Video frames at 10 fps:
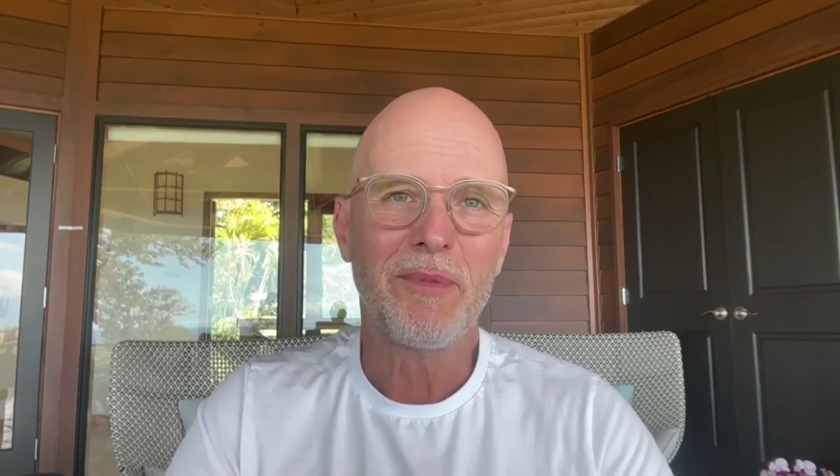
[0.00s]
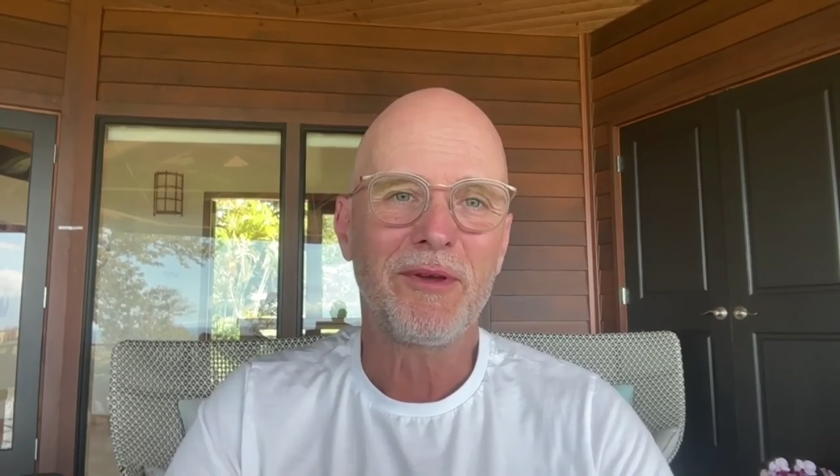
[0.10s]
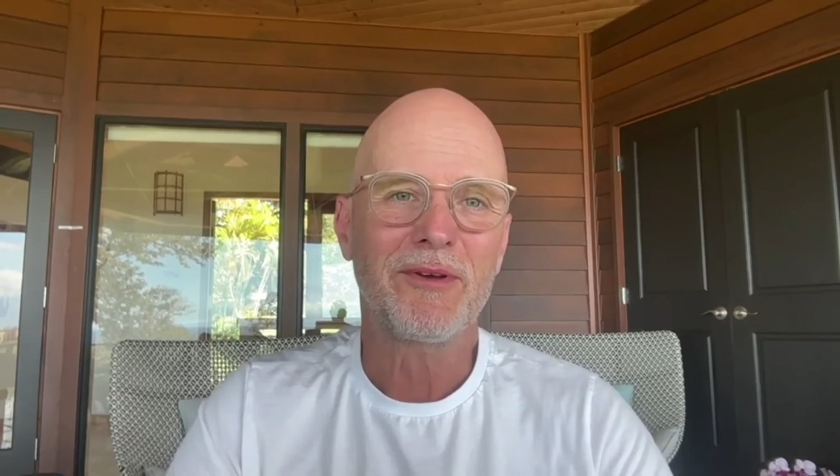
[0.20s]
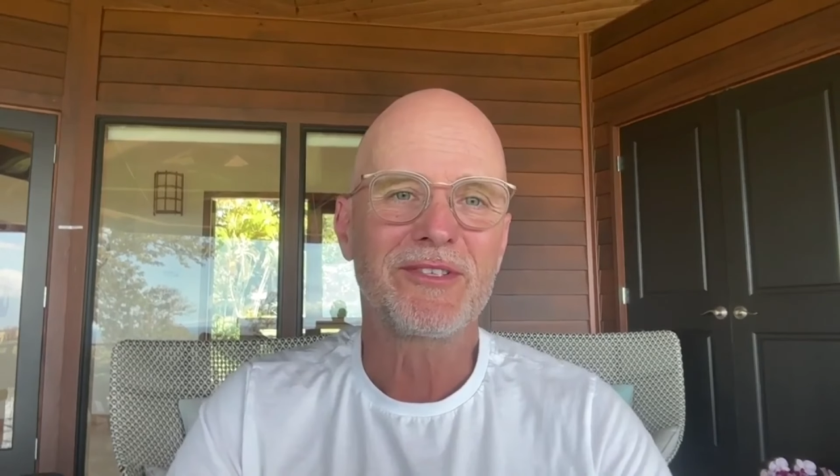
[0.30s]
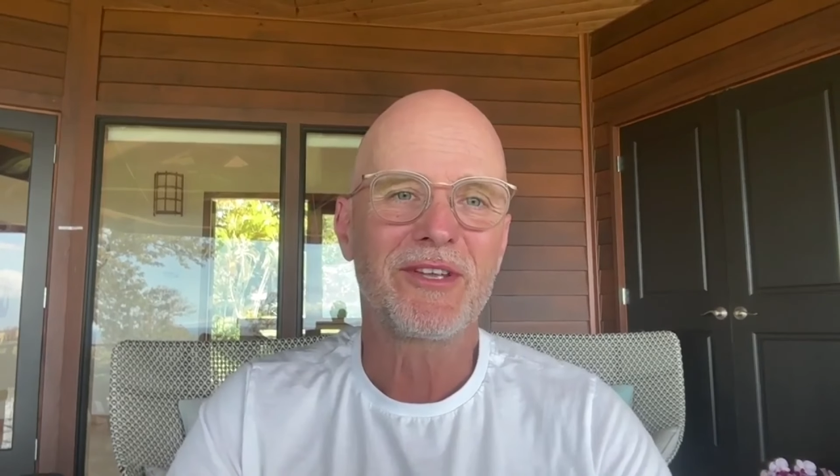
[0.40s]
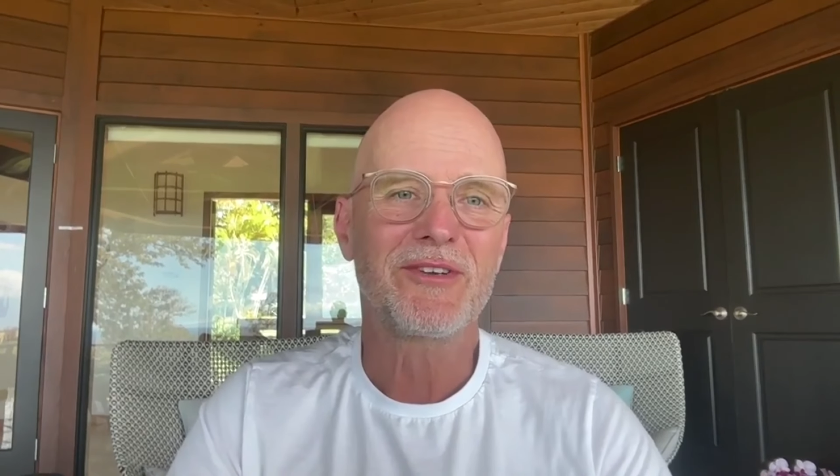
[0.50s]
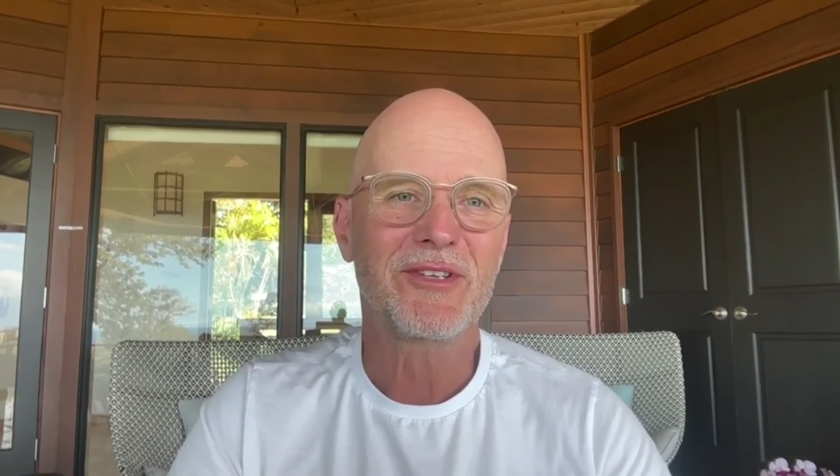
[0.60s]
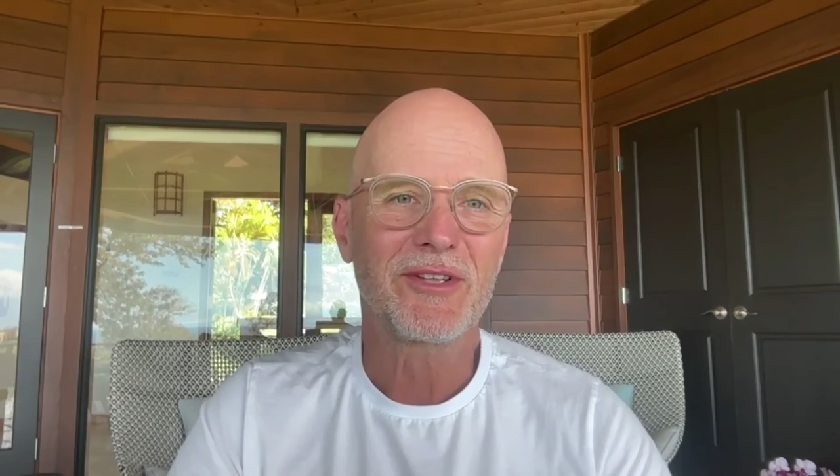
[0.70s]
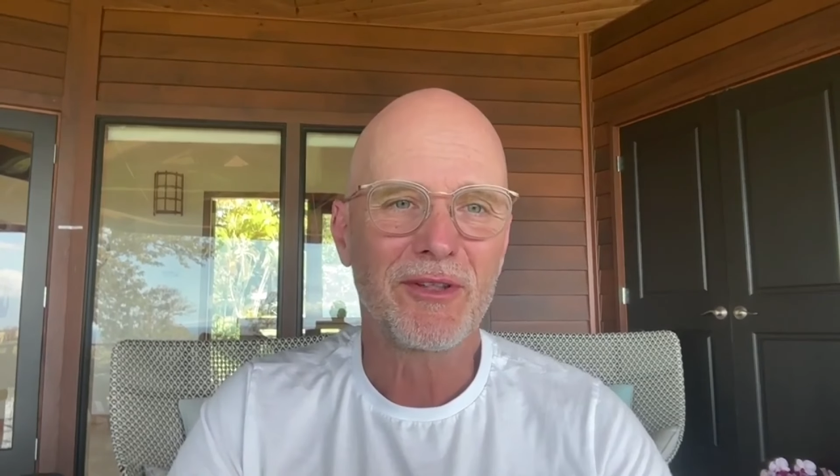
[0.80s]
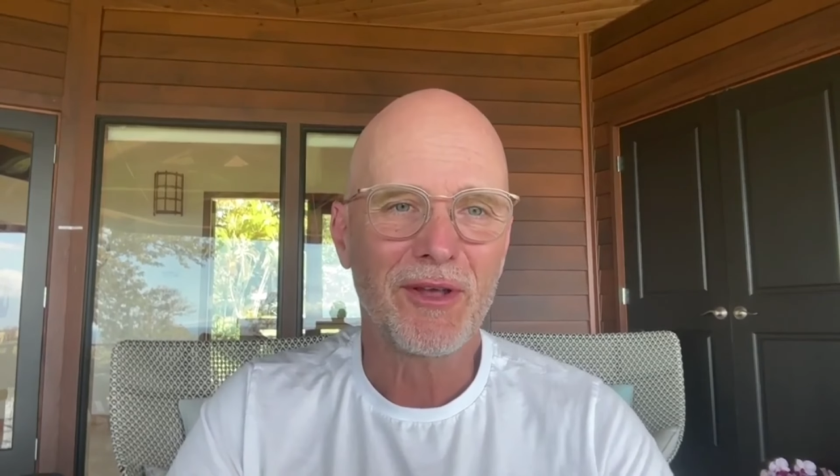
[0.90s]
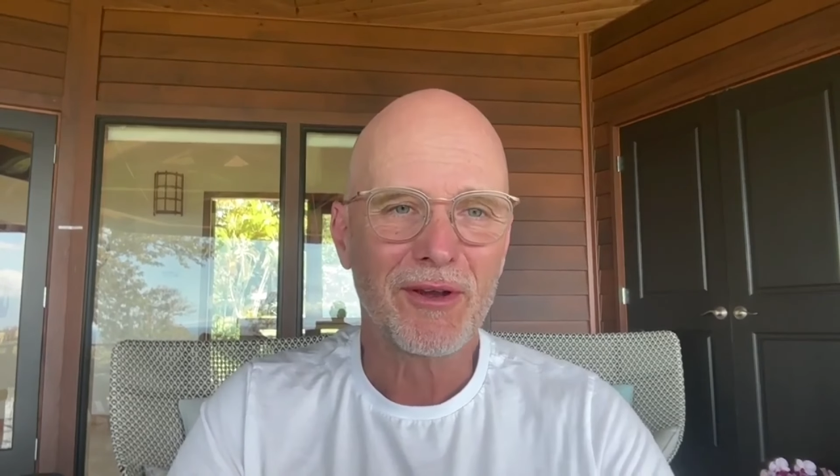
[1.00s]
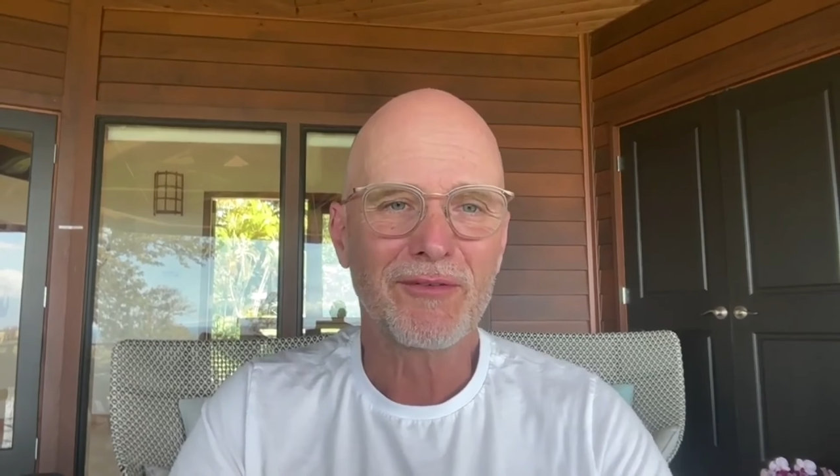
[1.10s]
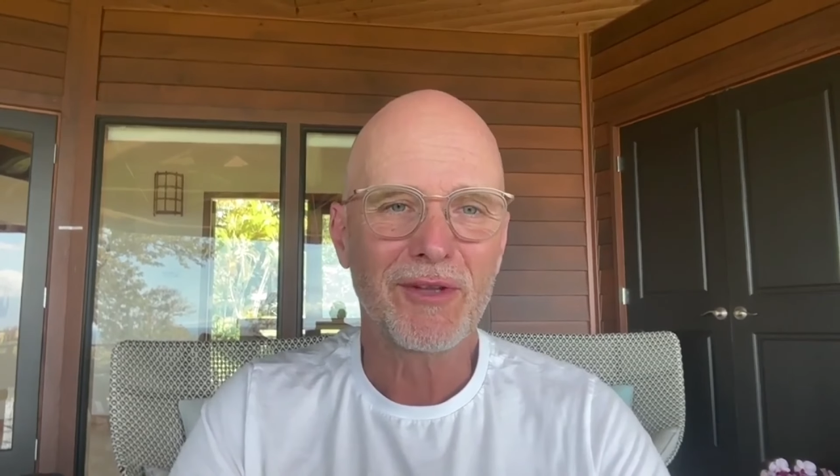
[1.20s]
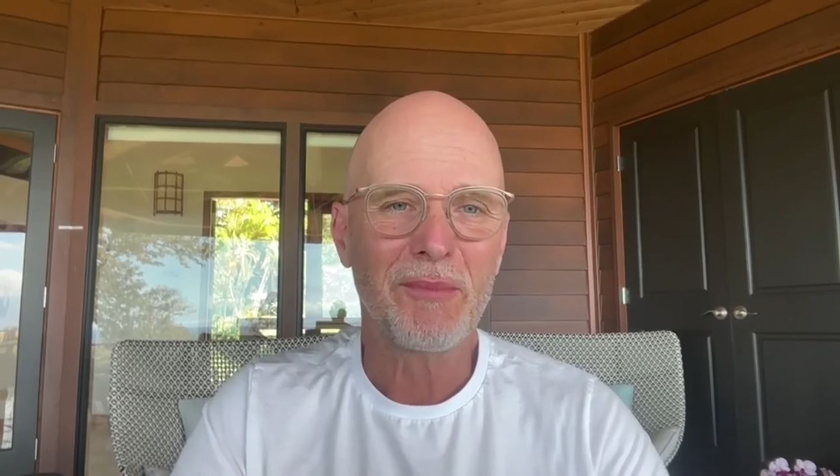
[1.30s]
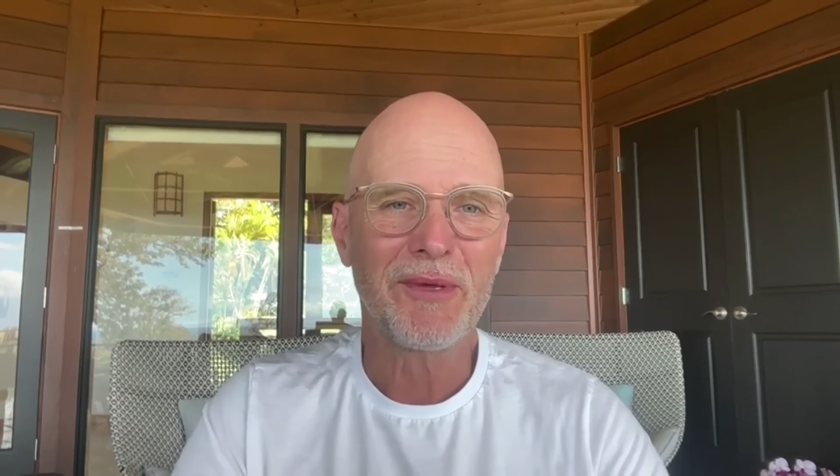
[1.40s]
because there's a lot of
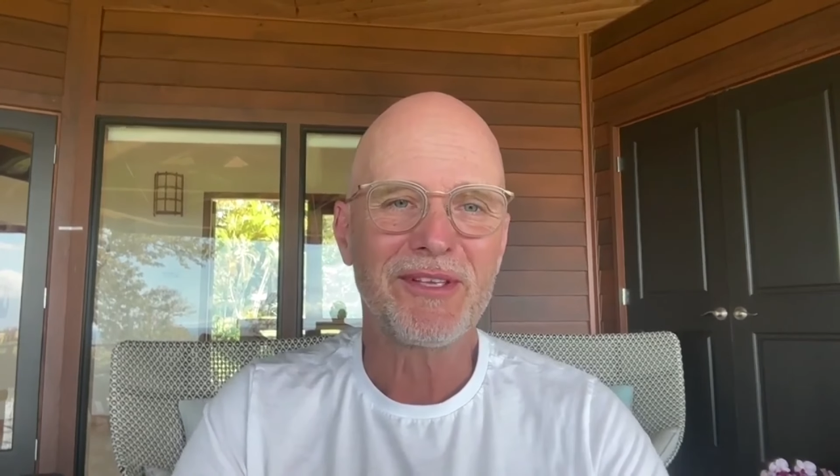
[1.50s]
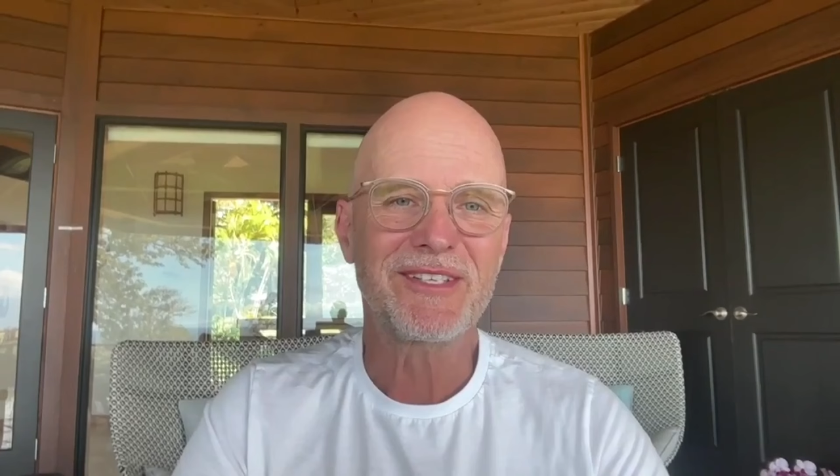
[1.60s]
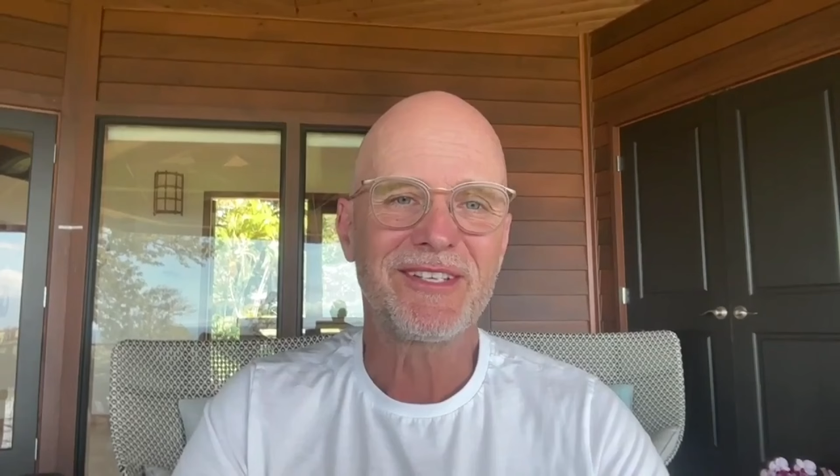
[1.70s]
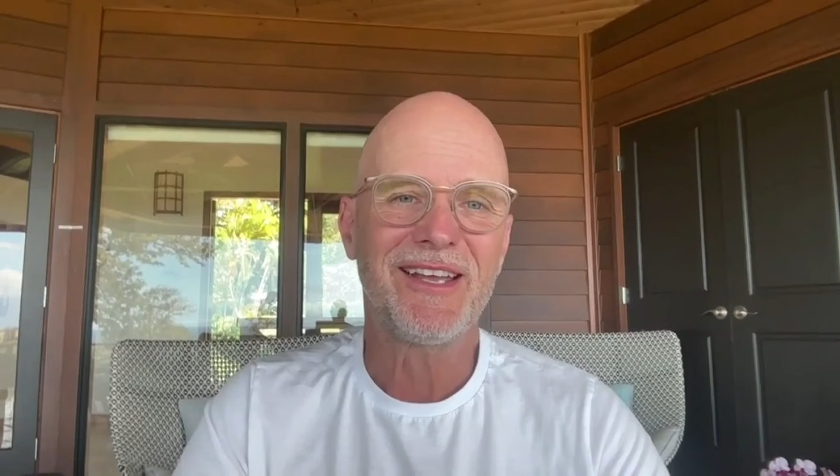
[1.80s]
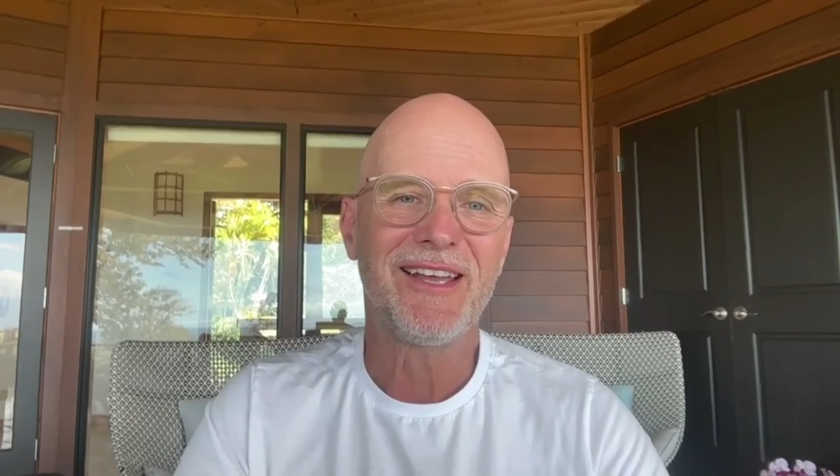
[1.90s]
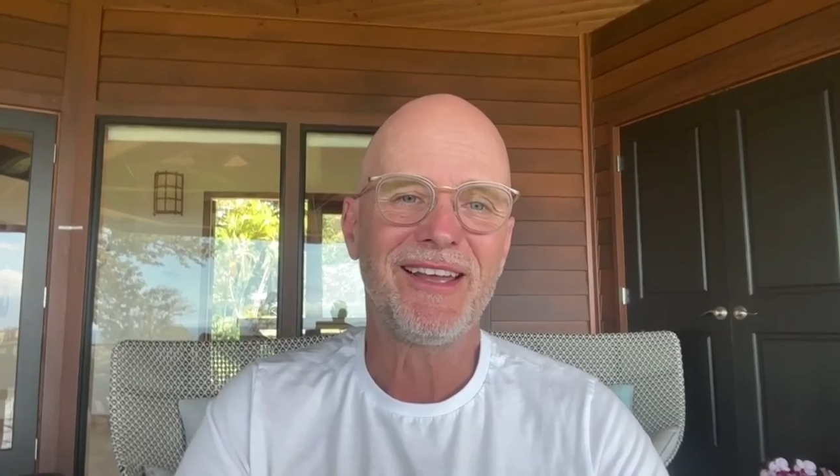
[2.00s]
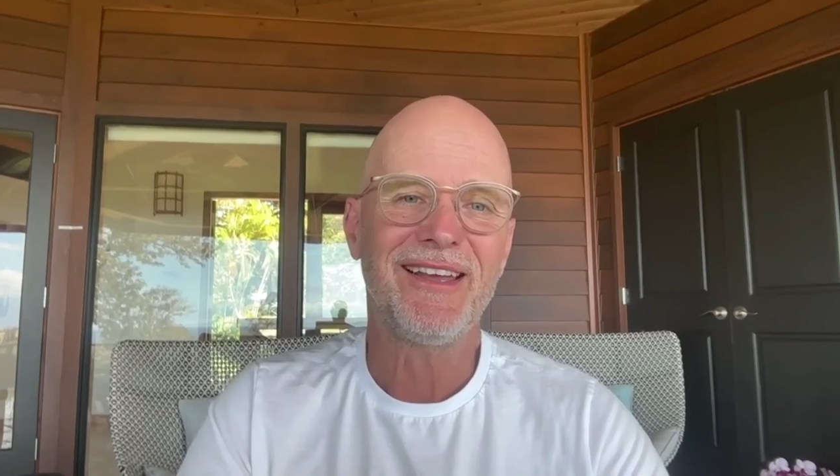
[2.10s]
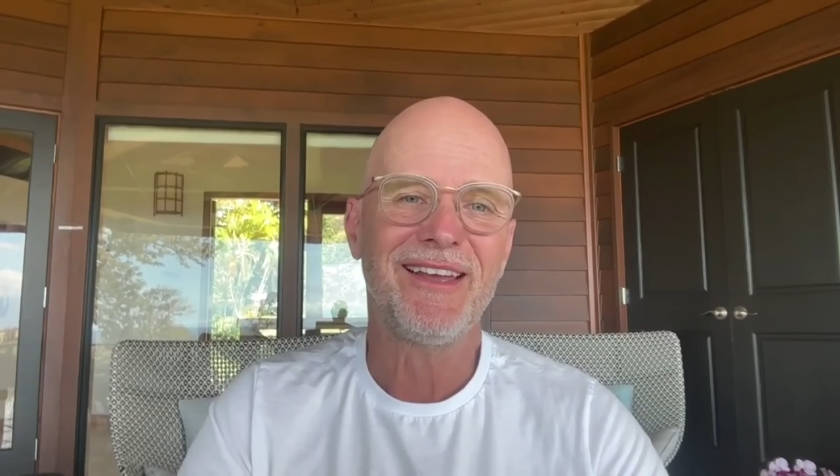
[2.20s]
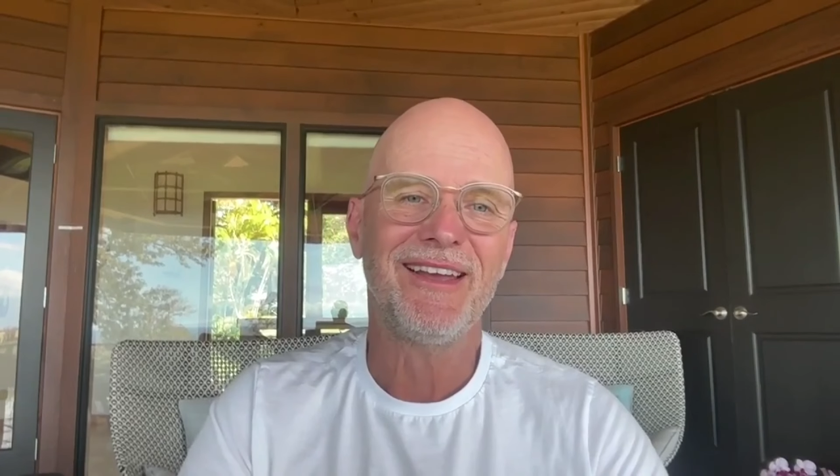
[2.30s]
topics today